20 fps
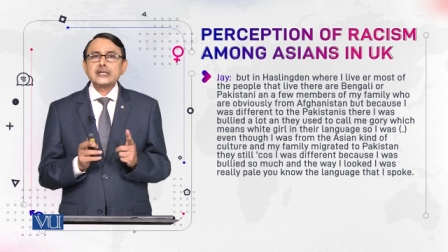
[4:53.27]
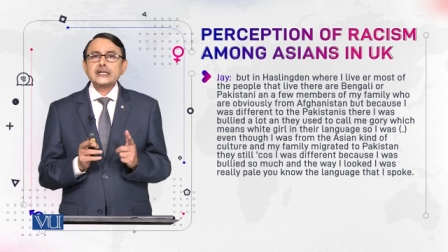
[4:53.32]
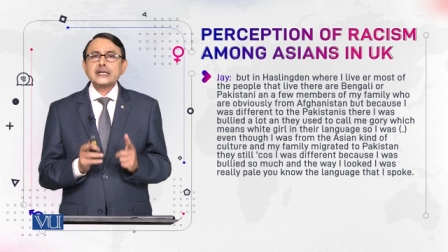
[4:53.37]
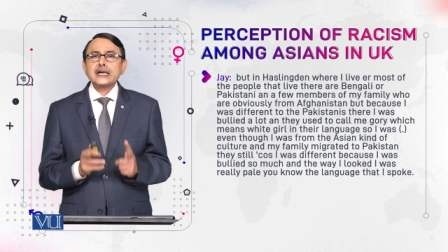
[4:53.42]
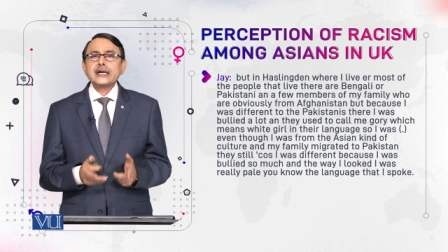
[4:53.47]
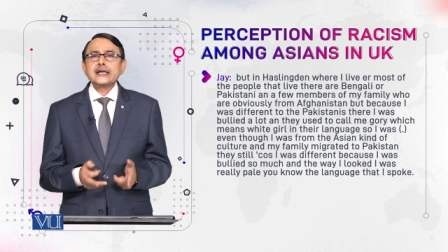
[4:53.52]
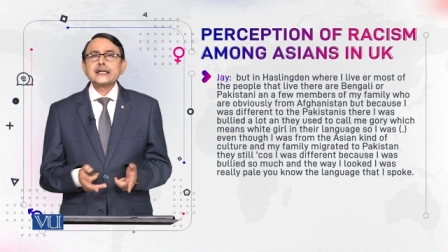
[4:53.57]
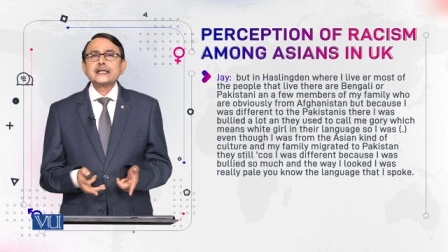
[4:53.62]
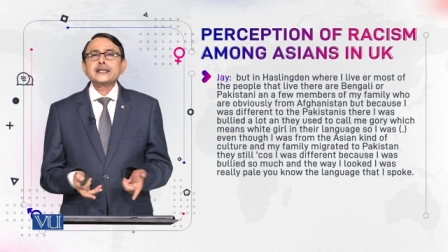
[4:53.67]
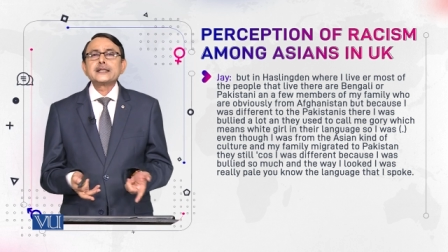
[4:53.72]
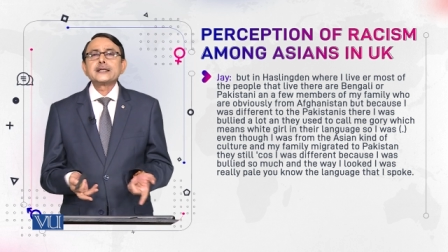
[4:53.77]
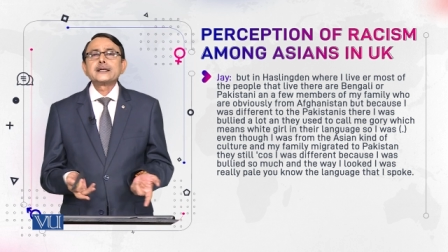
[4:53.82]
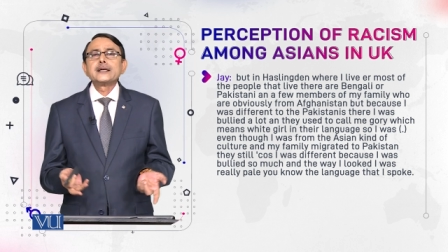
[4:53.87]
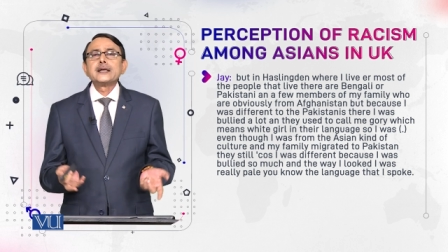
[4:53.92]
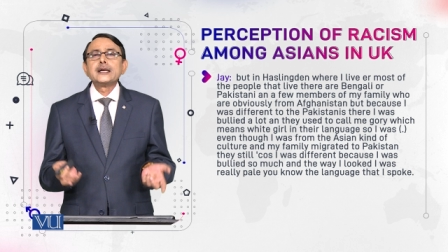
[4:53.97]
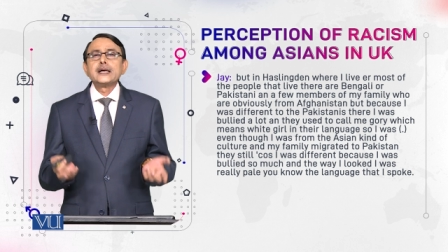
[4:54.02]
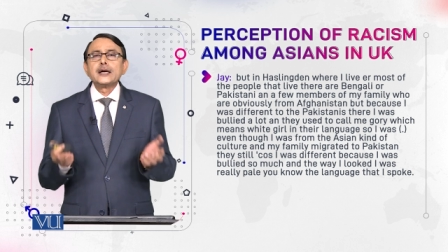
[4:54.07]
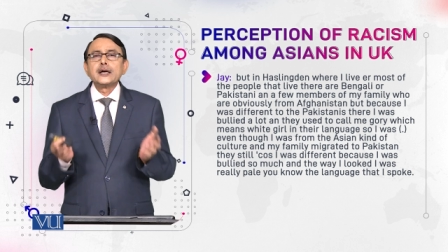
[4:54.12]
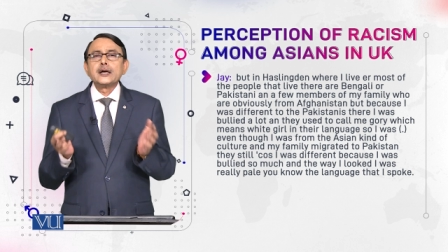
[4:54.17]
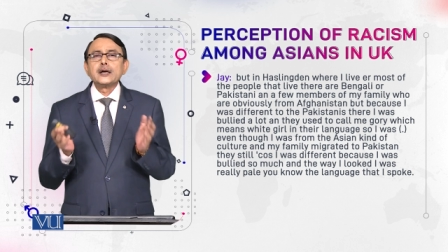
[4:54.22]
like
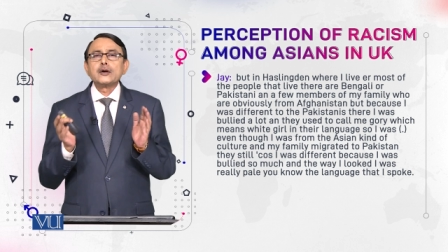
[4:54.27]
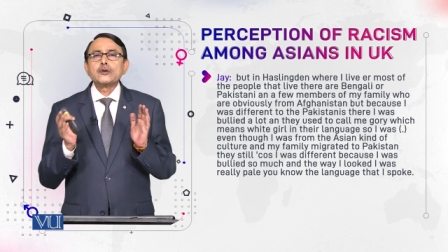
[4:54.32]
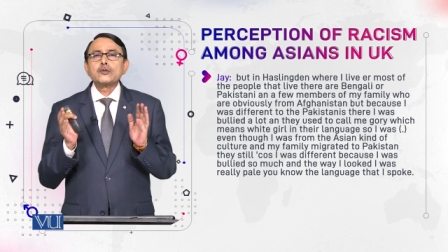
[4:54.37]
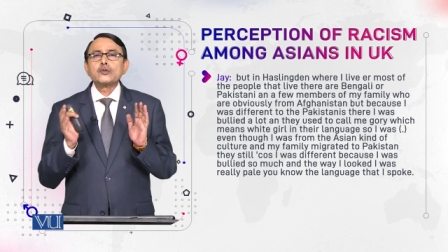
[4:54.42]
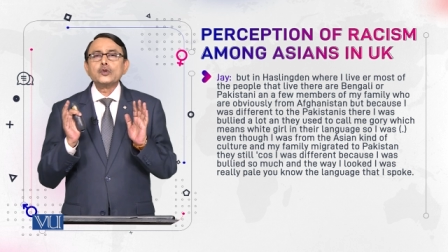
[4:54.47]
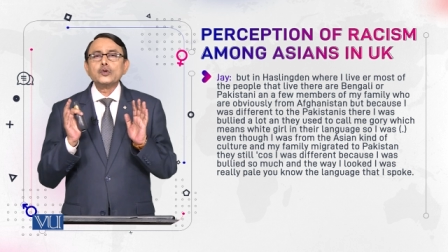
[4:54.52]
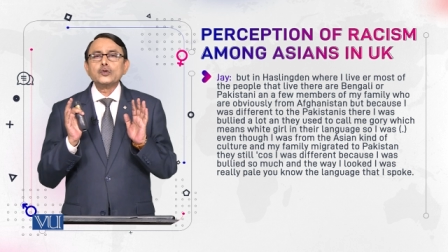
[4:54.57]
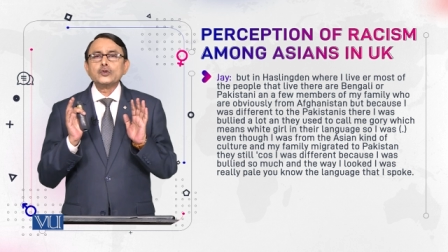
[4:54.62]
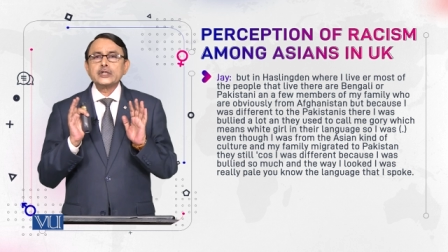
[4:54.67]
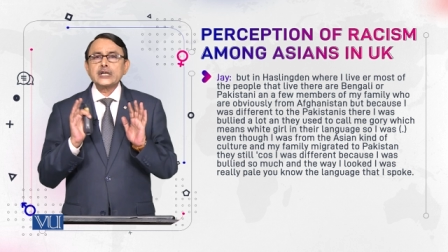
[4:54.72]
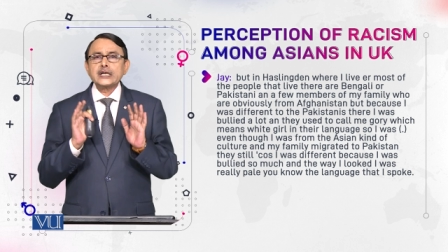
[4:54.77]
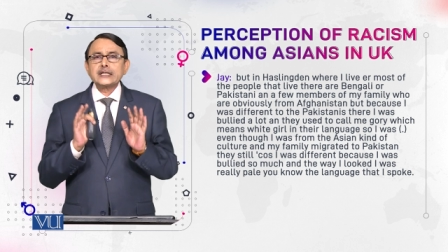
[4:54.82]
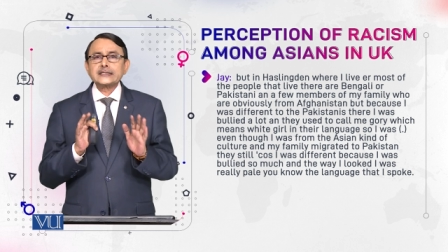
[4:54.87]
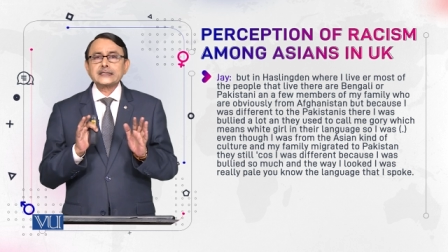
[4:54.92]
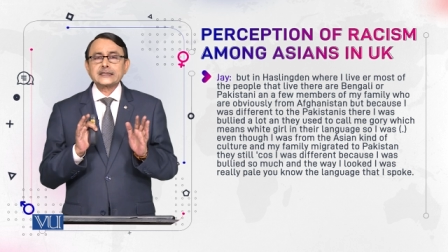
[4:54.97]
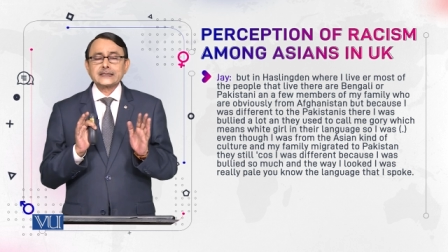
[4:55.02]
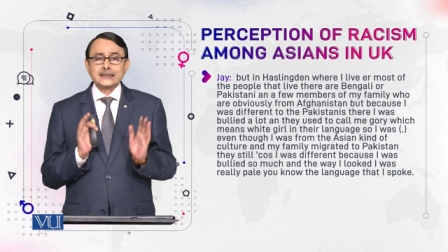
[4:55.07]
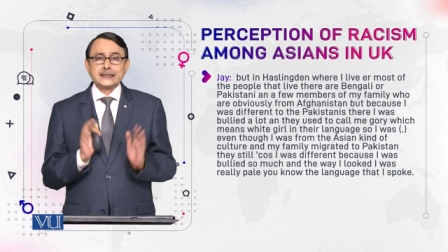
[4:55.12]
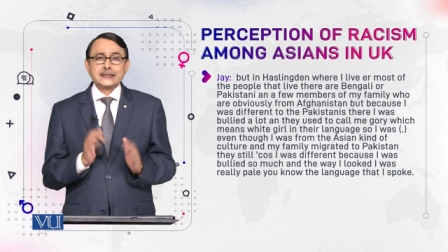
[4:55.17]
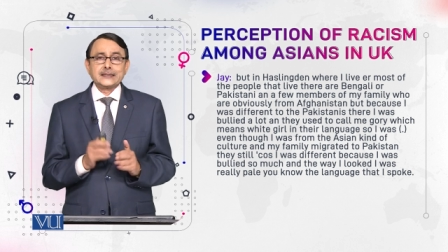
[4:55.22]

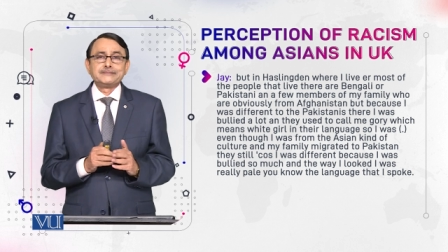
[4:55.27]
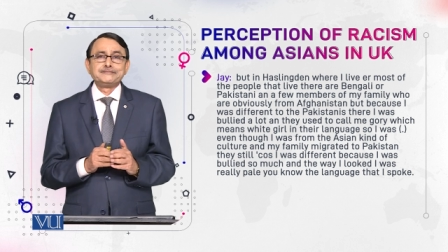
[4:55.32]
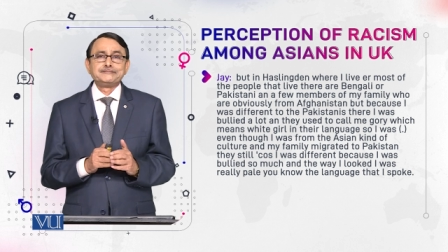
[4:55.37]
Goras,